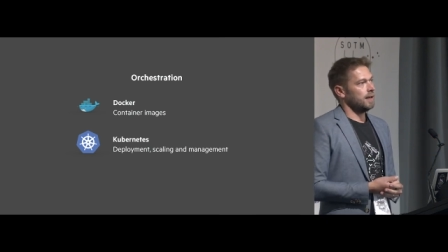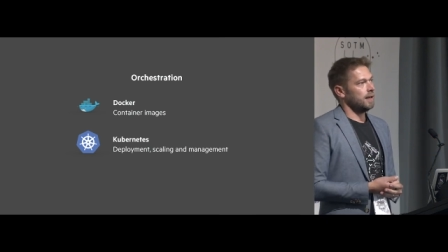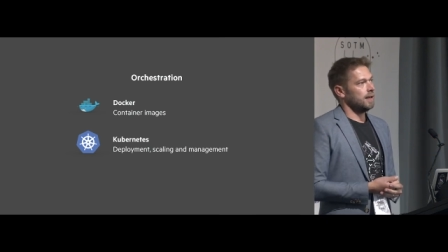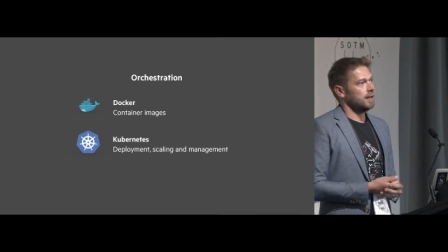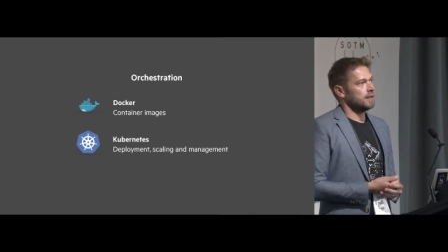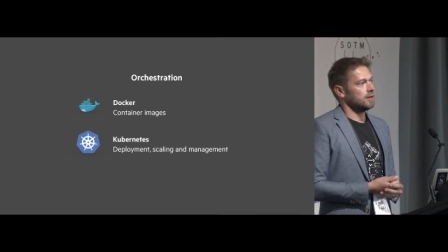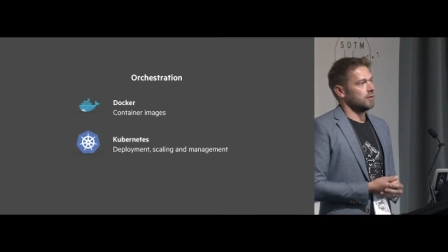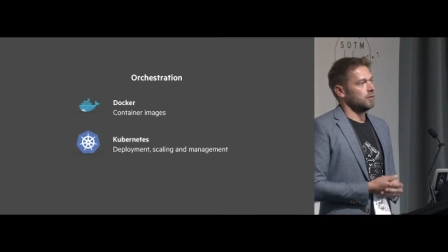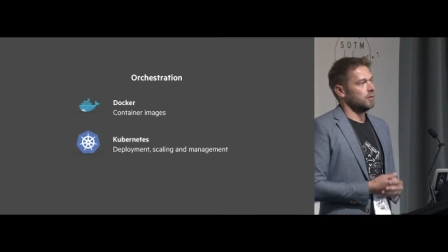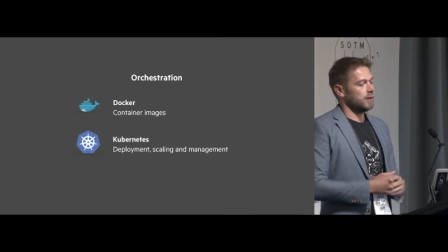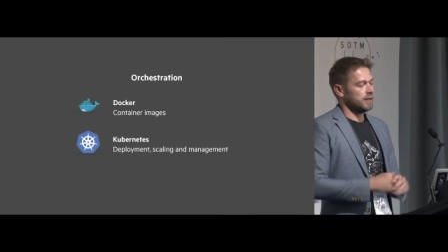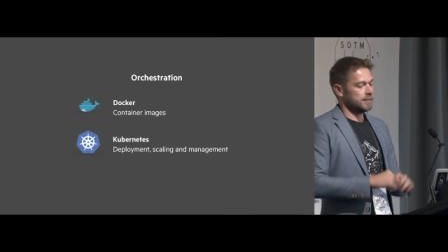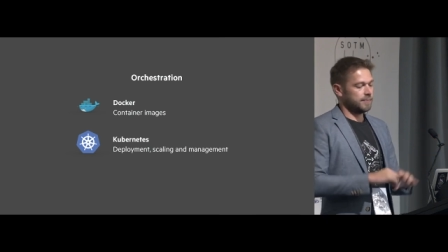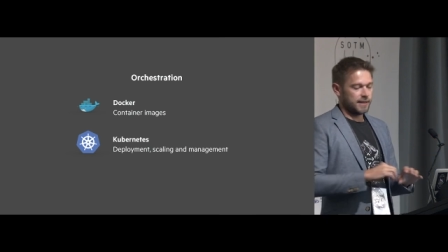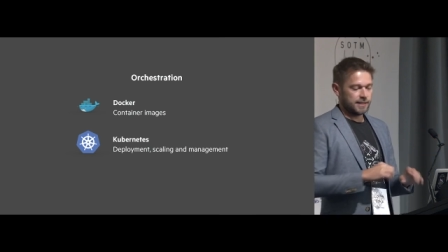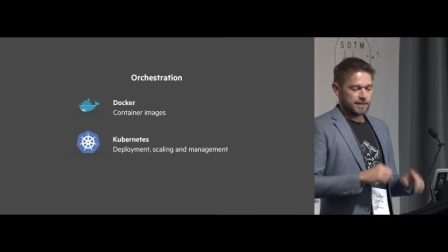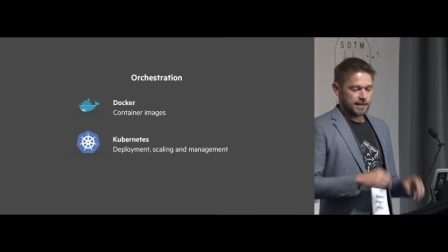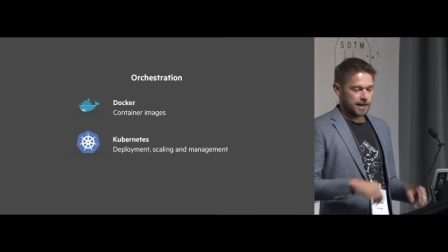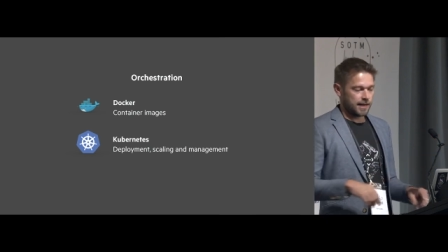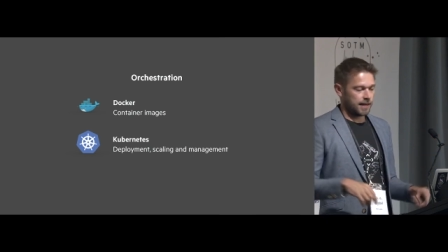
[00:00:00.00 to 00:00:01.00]
is always
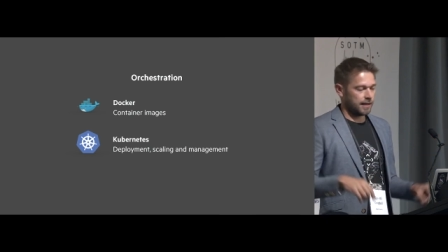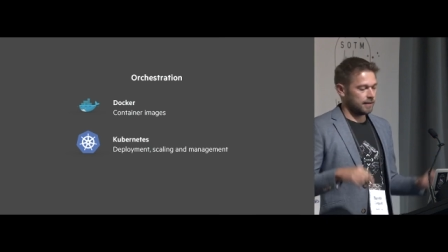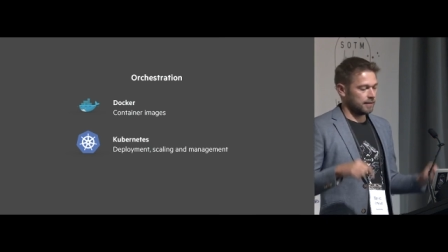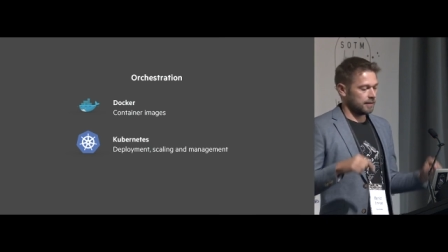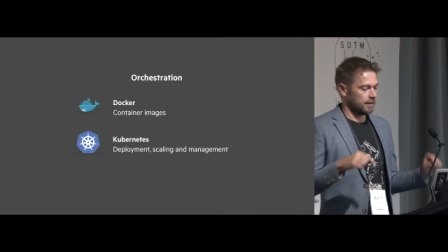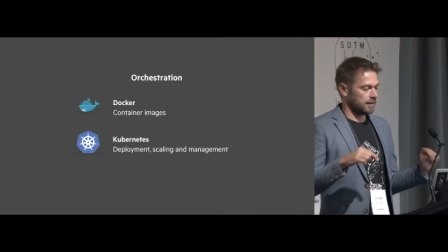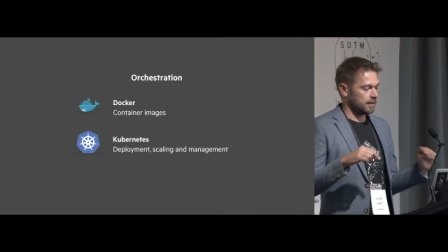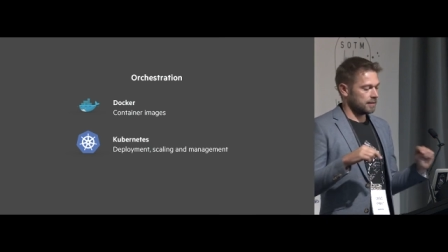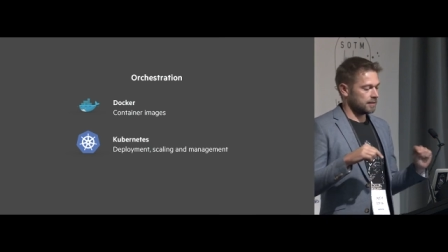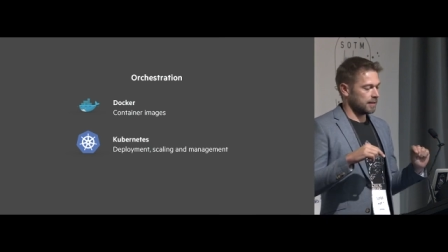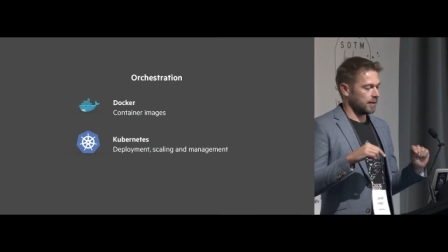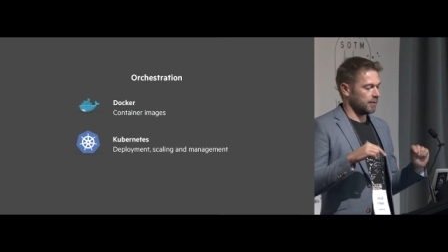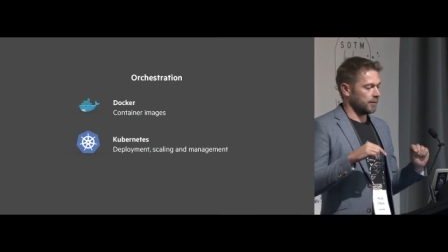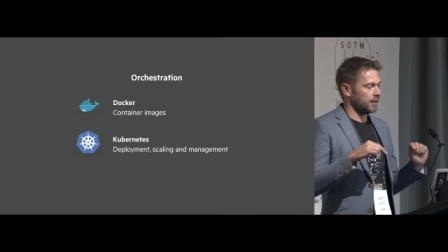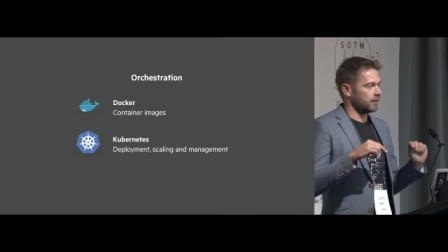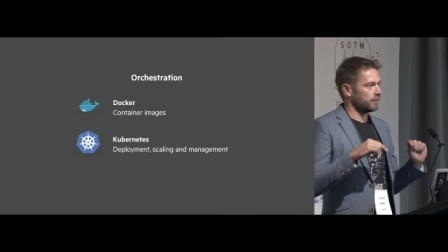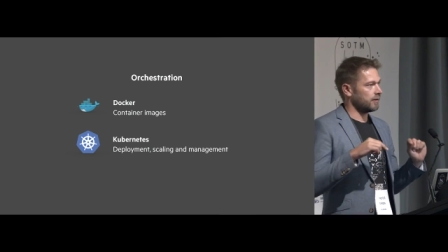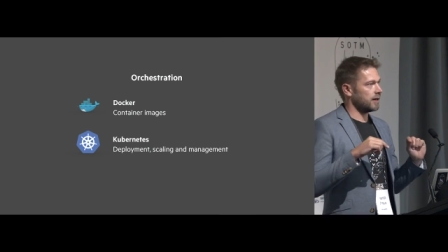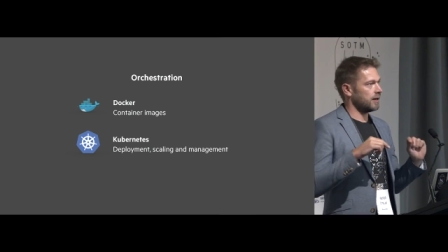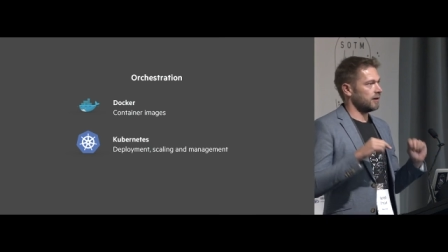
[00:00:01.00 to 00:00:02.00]
maintaining that we
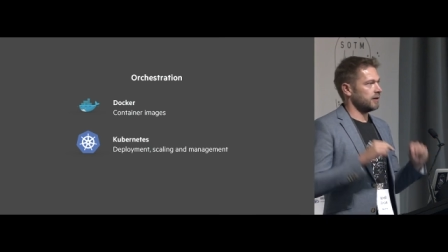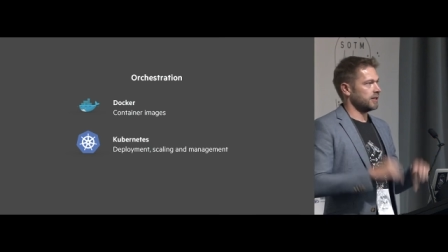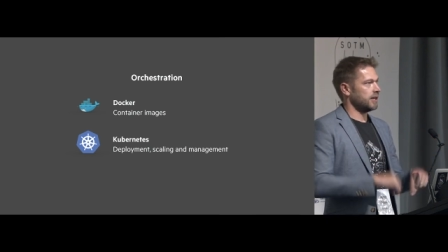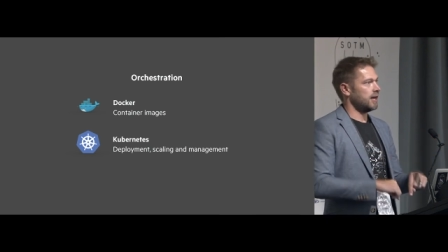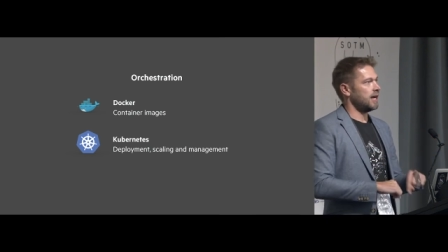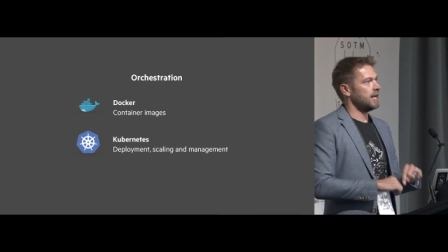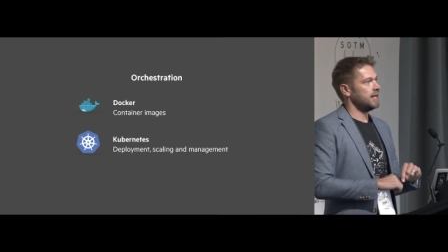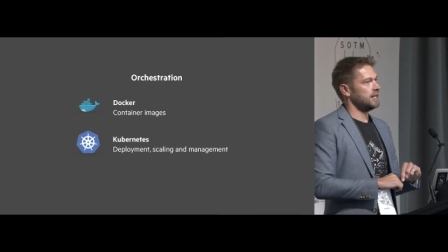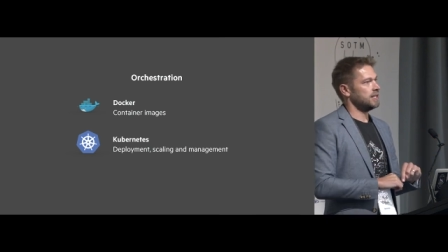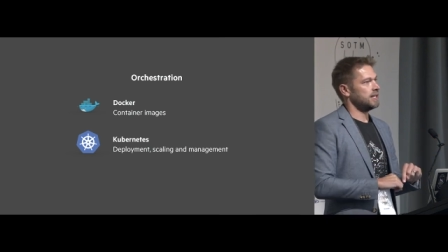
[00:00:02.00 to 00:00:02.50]
can run our entire